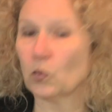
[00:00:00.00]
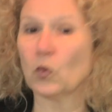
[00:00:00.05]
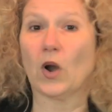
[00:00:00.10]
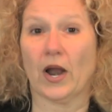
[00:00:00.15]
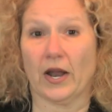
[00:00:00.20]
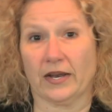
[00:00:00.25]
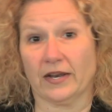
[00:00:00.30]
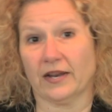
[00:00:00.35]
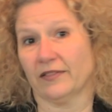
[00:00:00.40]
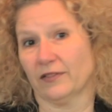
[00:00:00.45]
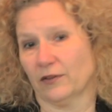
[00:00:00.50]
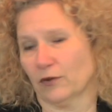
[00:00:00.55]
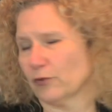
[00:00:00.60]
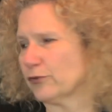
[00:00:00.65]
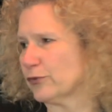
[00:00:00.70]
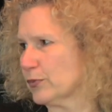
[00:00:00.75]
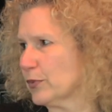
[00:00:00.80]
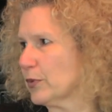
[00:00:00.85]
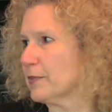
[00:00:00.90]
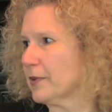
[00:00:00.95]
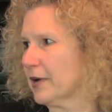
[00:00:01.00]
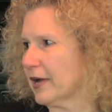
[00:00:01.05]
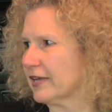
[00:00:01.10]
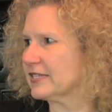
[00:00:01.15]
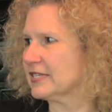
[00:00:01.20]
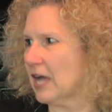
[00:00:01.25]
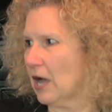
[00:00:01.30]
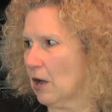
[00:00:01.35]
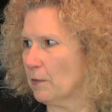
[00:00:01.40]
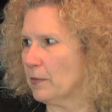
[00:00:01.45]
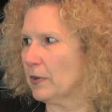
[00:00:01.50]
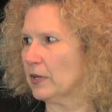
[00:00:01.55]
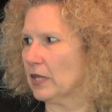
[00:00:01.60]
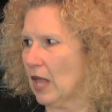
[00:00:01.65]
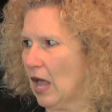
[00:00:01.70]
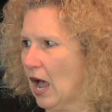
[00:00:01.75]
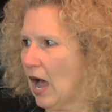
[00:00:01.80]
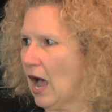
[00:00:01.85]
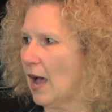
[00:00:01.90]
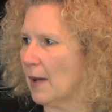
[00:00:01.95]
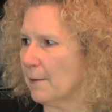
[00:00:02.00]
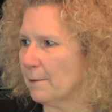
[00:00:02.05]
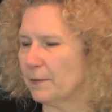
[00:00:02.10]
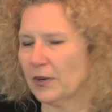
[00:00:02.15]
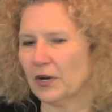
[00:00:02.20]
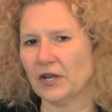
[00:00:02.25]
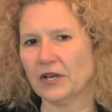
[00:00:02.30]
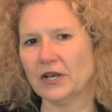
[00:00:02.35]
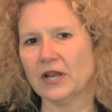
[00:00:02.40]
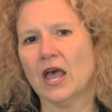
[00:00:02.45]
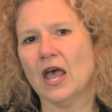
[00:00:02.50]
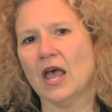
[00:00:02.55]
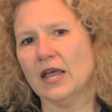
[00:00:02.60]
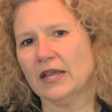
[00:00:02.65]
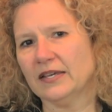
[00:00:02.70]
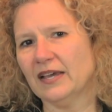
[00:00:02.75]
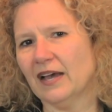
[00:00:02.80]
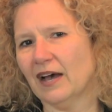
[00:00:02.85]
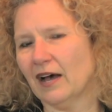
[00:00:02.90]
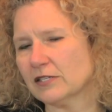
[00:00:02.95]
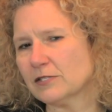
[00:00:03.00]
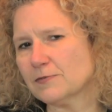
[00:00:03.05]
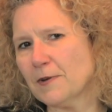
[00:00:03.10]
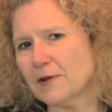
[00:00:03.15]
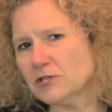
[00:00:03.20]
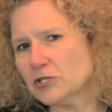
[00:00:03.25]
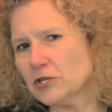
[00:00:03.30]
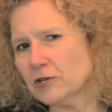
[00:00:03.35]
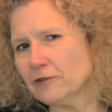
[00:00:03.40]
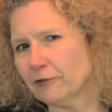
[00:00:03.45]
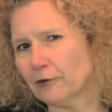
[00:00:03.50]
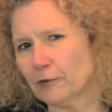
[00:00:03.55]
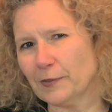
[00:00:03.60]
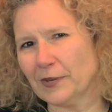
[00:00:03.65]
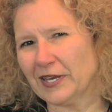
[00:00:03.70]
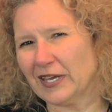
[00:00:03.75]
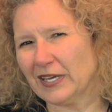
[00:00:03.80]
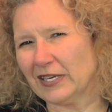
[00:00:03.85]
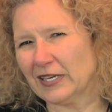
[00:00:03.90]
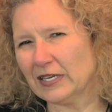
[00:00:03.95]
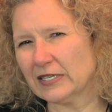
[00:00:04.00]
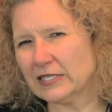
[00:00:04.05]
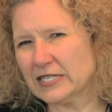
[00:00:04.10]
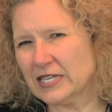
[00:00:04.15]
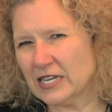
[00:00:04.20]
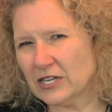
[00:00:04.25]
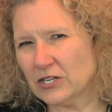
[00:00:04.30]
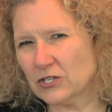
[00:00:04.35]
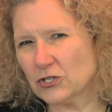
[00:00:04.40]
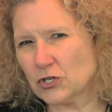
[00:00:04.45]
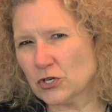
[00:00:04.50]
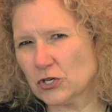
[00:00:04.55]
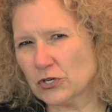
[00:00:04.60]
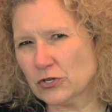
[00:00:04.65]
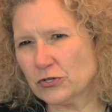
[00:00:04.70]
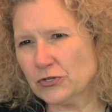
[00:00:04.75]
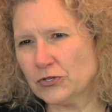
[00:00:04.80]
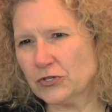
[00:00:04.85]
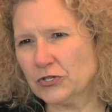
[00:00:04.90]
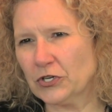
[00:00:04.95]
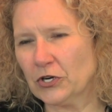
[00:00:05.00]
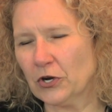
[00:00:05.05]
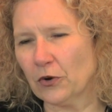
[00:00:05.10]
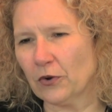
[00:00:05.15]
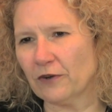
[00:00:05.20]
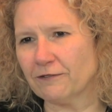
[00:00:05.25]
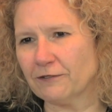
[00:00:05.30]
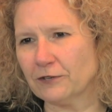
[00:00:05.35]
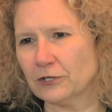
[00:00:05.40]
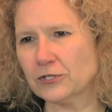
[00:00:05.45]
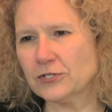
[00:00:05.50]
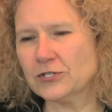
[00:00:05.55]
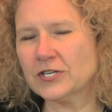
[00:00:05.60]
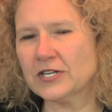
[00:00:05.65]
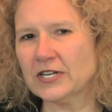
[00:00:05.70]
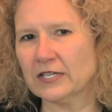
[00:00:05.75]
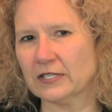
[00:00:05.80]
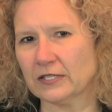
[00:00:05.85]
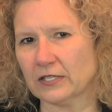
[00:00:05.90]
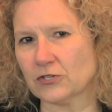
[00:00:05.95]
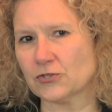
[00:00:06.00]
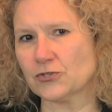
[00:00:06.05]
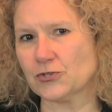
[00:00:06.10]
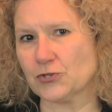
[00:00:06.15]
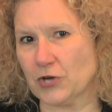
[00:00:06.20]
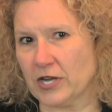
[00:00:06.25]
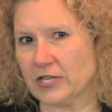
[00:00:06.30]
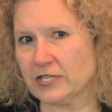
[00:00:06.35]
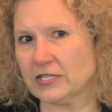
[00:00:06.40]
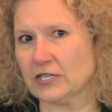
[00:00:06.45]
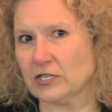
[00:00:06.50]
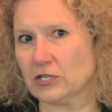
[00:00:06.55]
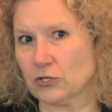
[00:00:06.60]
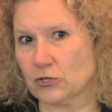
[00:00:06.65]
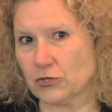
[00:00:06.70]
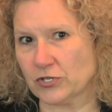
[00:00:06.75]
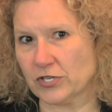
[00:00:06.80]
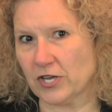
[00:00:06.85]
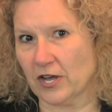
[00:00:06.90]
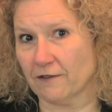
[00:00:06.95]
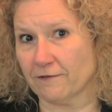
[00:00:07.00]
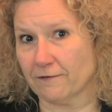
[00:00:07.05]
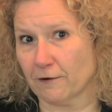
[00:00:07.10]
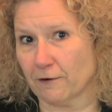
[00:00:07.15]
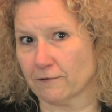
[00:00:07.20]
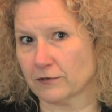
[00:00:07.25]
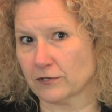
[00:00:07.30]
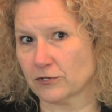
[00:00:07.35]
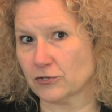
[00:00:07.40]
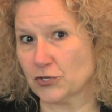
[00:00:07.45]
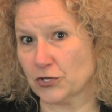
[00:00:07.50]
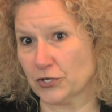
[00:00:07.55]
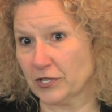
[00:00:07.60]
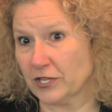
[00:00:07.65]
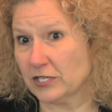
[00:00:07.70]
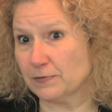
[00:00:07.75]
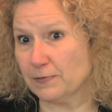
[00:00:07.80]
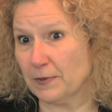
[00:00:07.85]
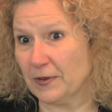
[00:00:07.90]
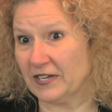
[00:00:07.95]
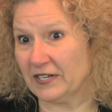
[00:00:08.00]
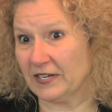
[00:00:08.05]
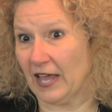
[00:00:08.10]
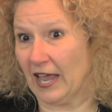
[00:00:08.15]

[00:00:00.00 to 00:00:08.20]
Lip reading: Right, and those rubrics help a lot. But yeah, especially for beginning teachers, if you're sitting there stressing yourself over, should this be an